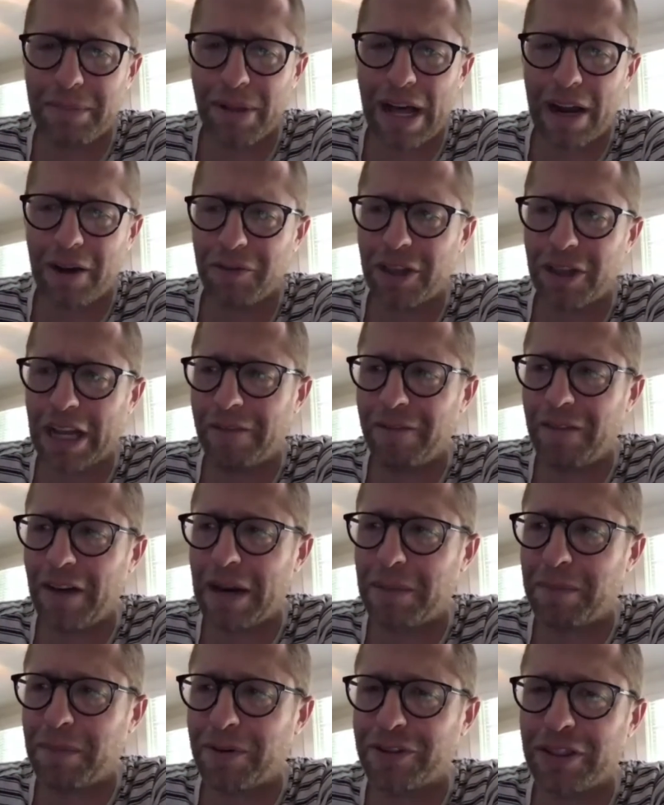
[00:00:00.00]
I don't think I found
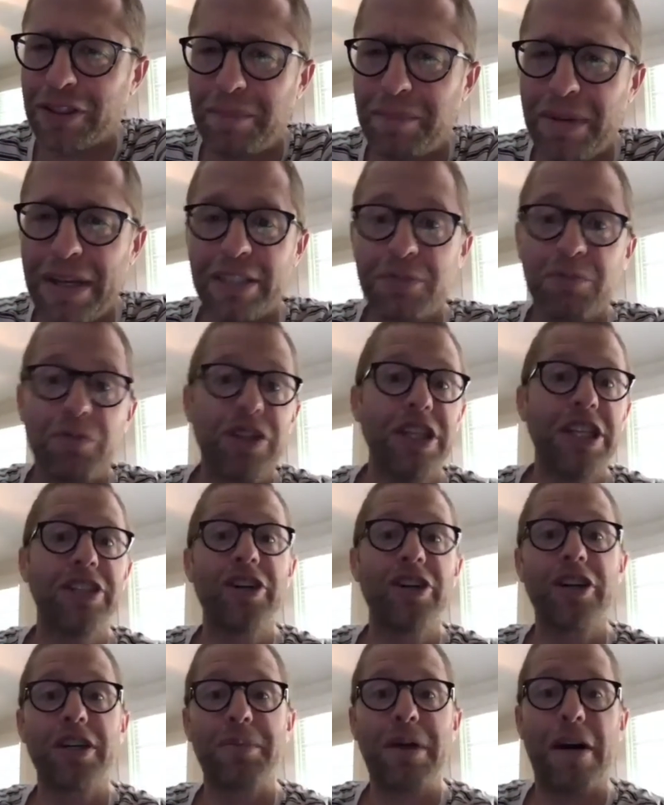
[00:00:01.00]
a person of peace. Well, you need to
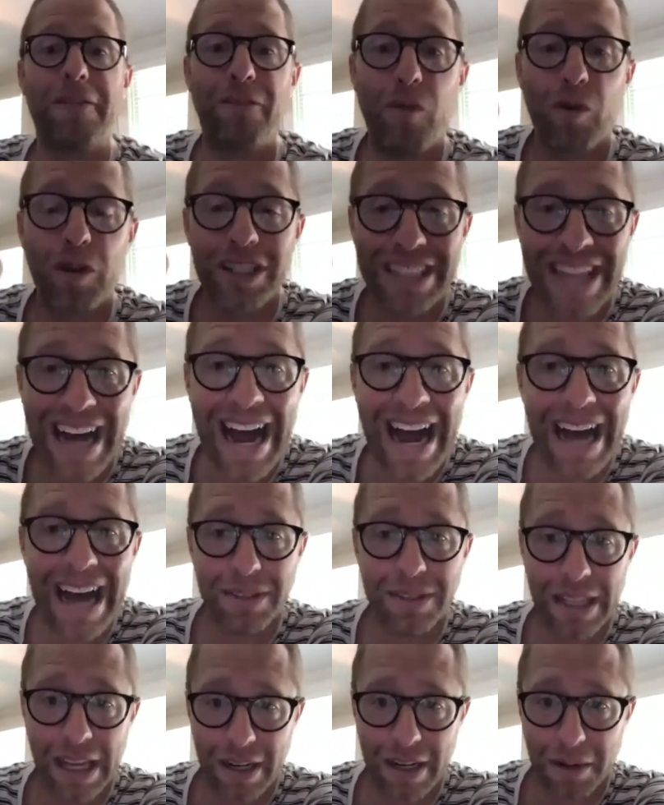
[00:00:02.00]
talk to about four times
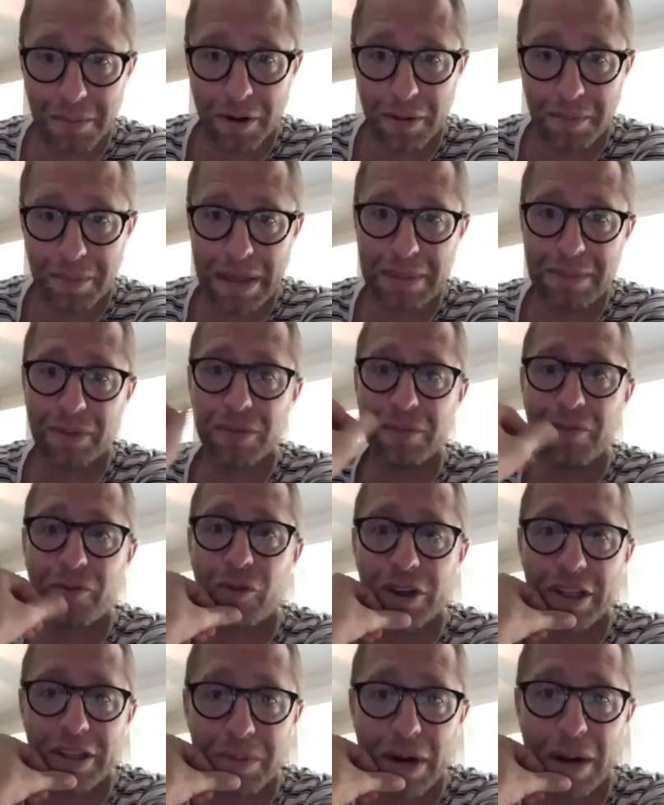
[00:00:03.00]
that number of people before
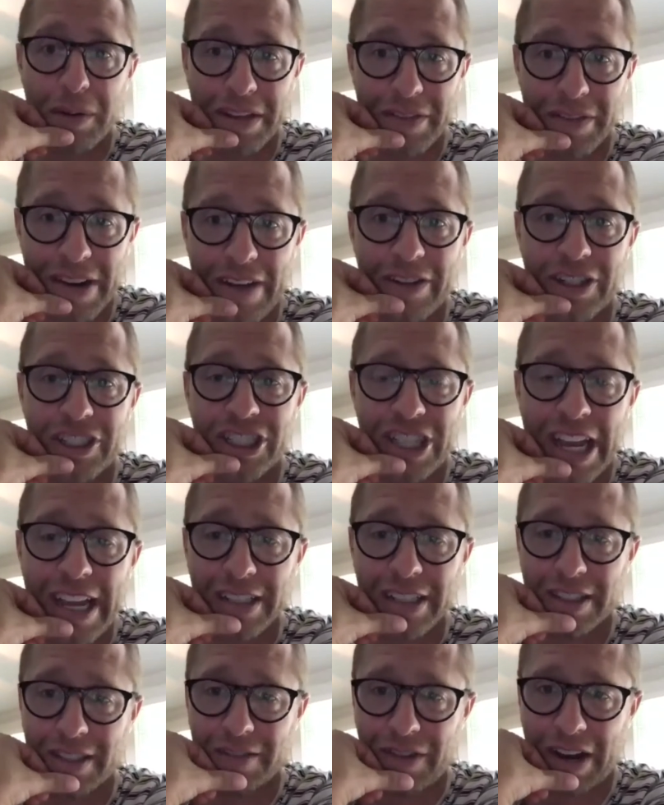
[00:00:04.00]
you probably even have a
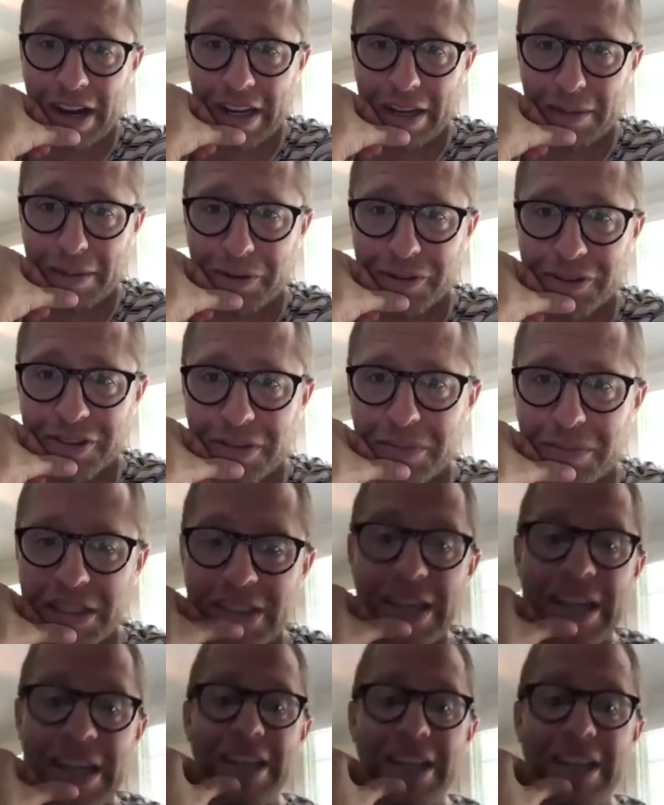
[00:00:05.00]
chance of finding a person of peace.
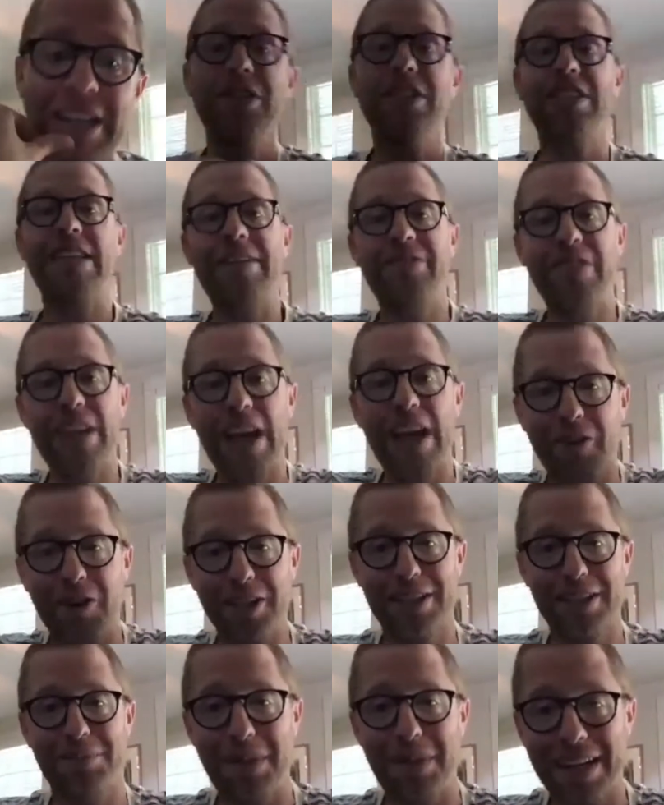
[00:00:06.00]
So we just have to have our
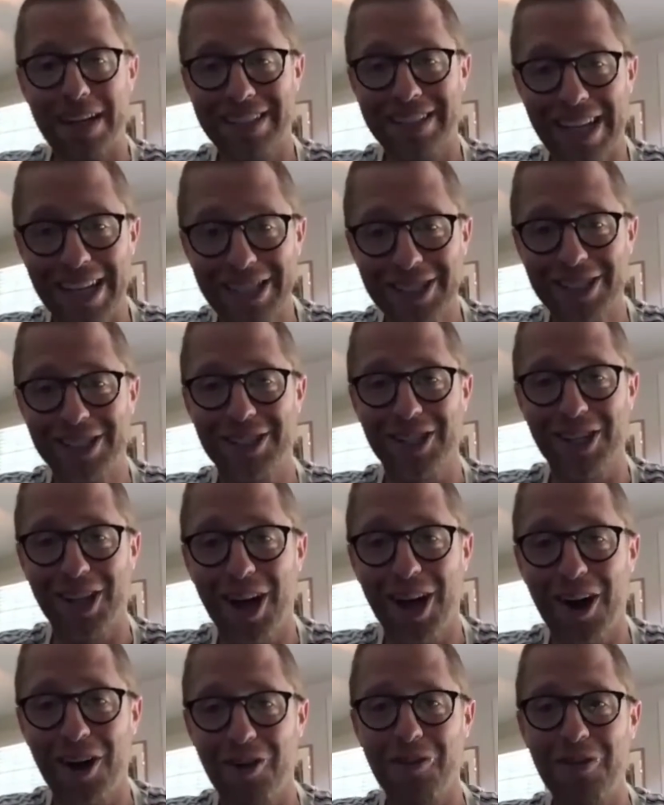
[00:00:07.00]
expectations
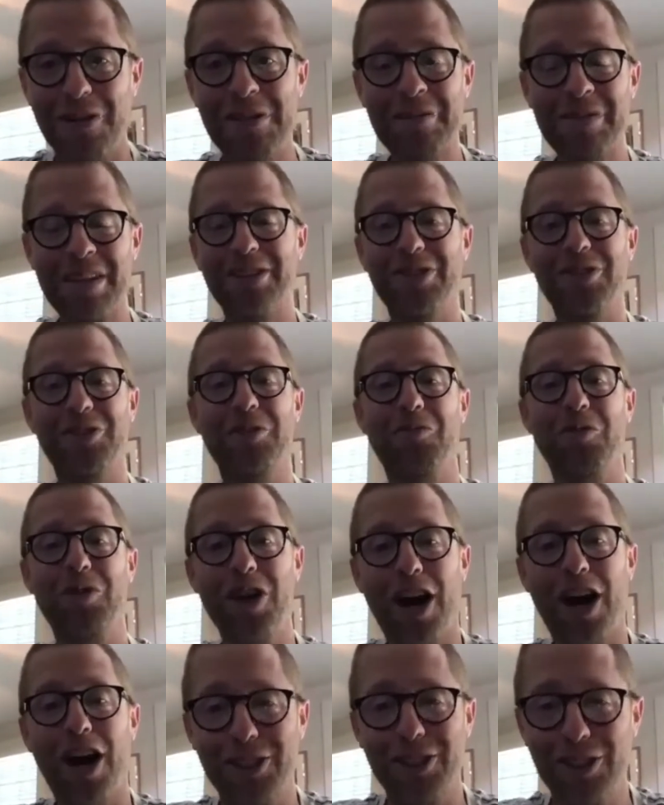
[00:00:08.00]
low so that we're
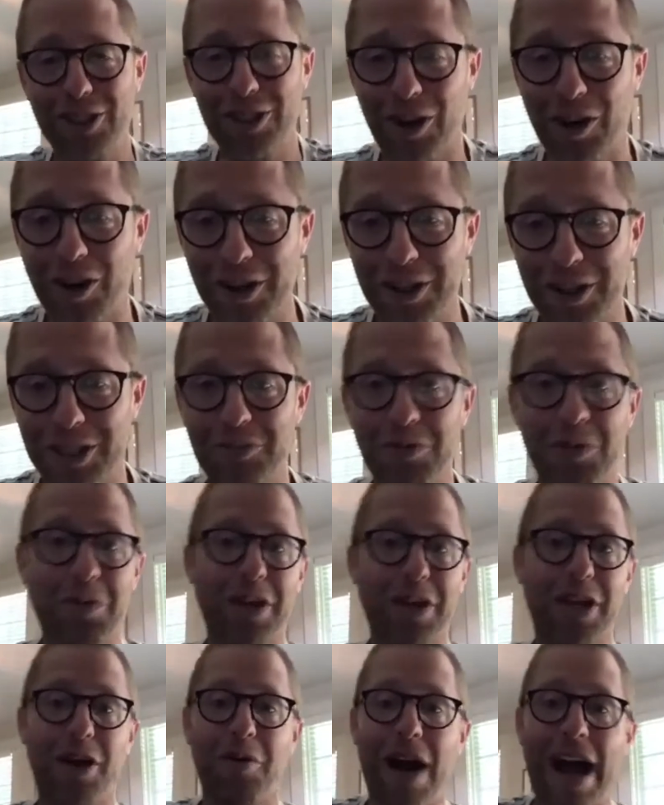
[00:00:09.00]
not discouraged when we
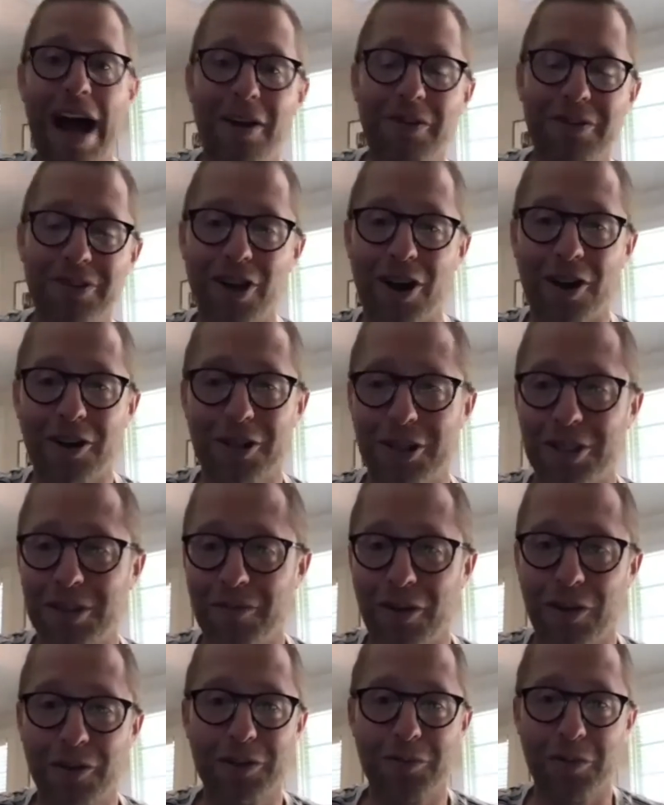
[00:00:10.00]
go out, talk to some
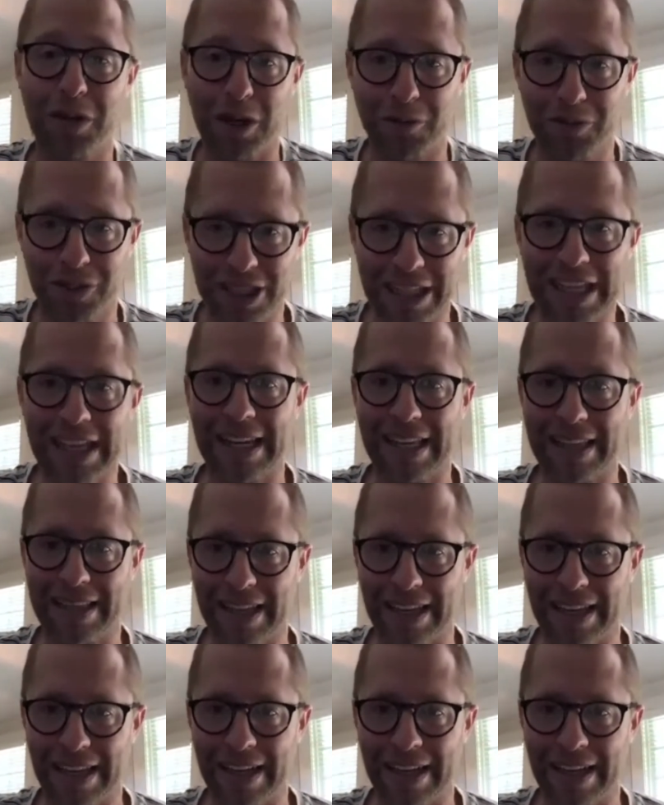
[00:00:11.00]
folks, and we don't see anything.